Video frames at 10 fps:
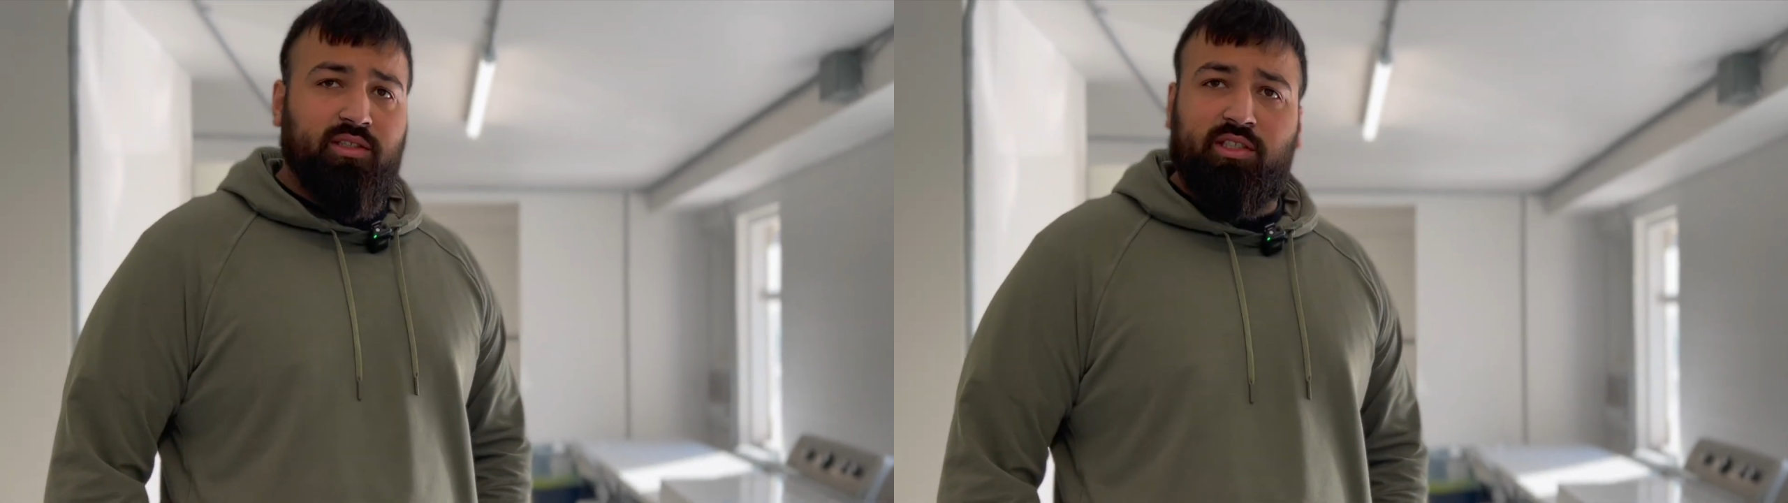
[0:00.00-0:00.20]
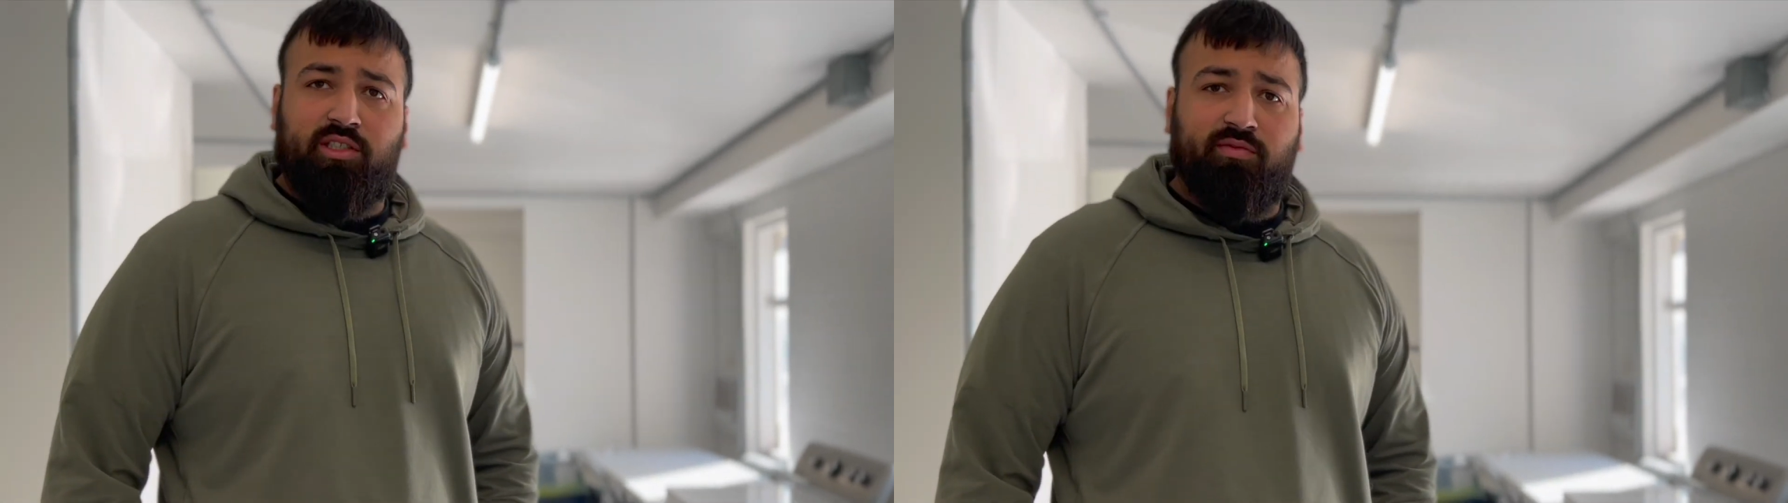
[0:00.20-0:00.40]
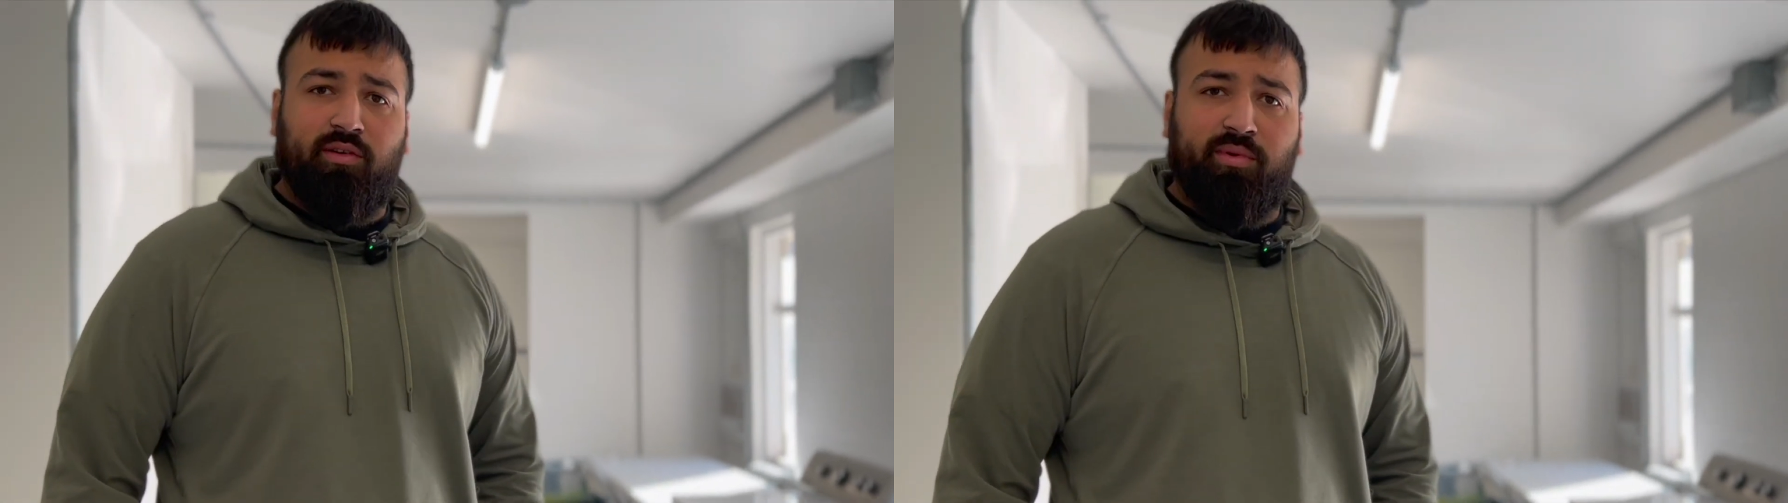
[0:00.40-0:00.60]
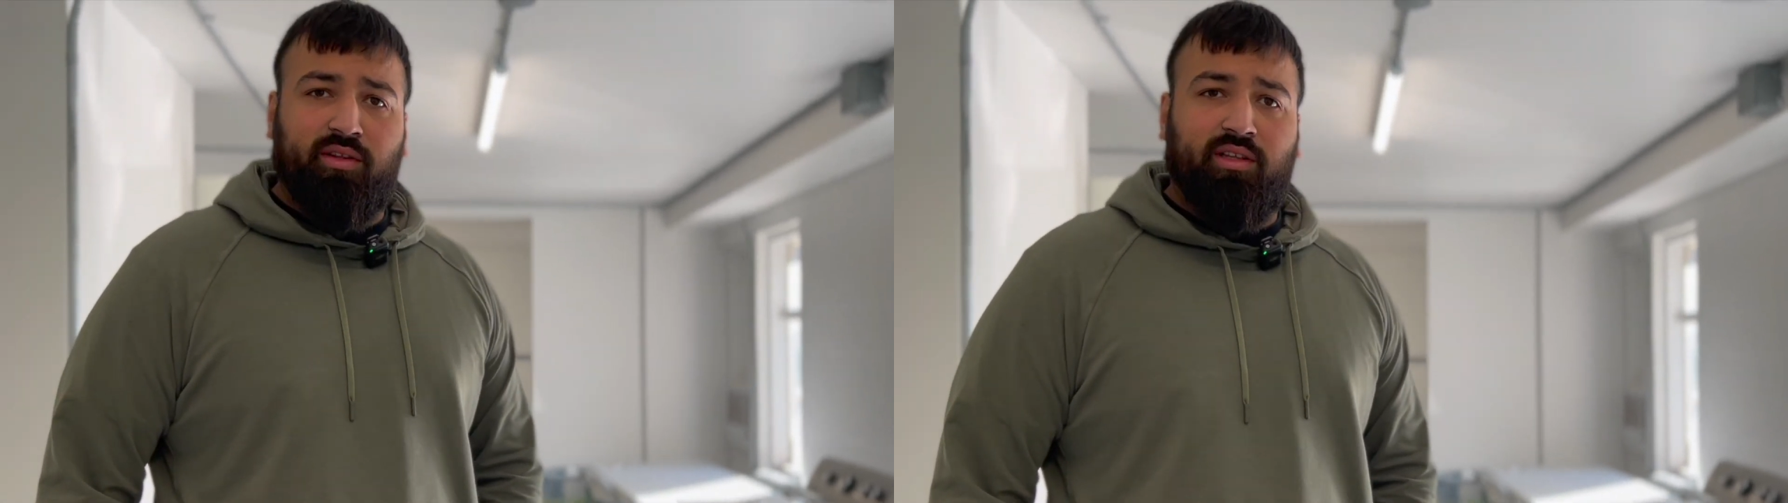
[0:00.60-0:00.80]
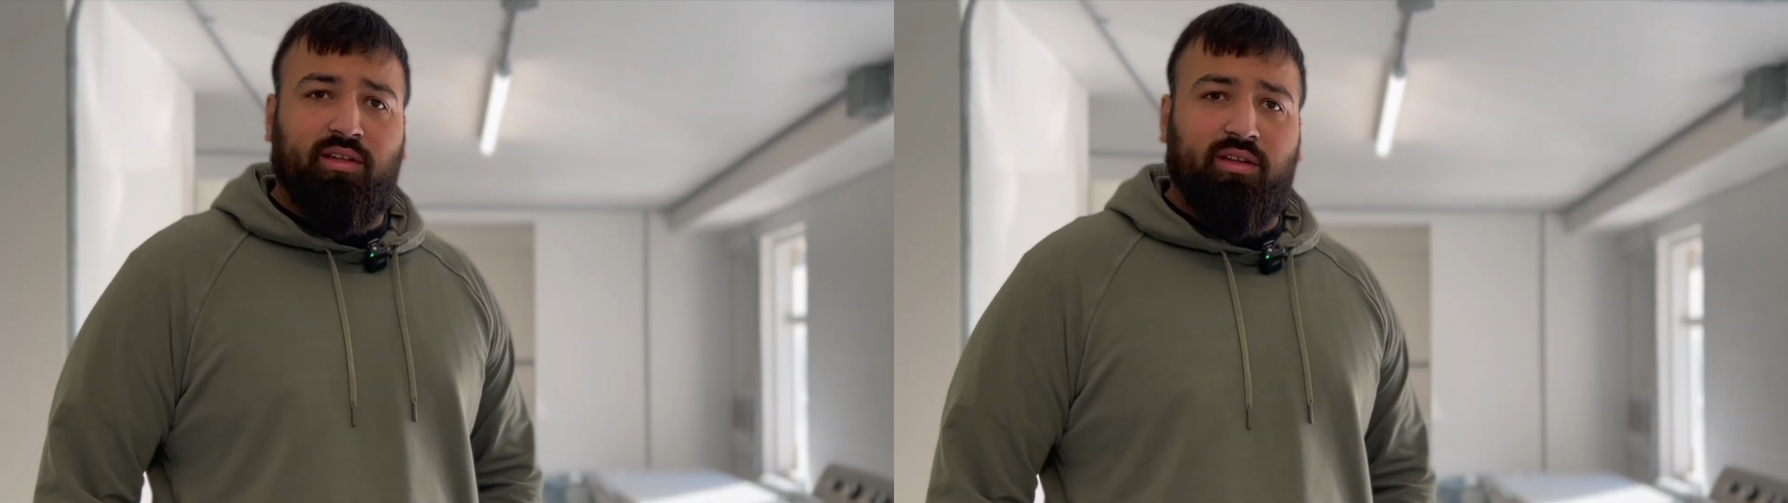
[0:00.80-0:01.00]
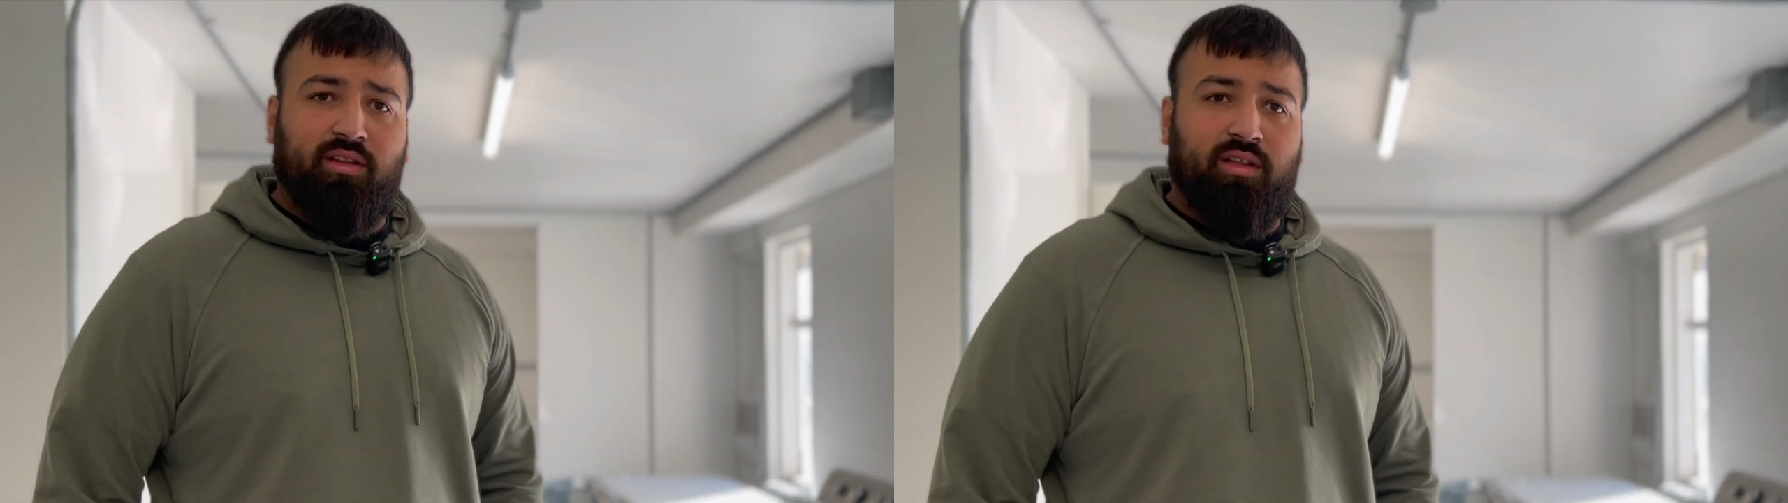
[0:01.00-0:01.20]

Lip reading: easier for a building